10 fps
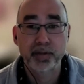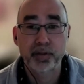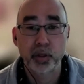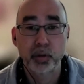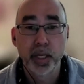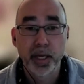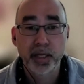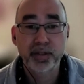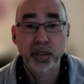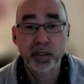So
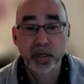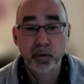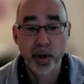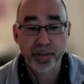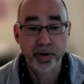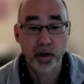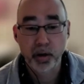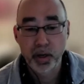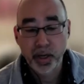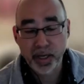it's unclear
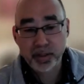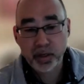whether it's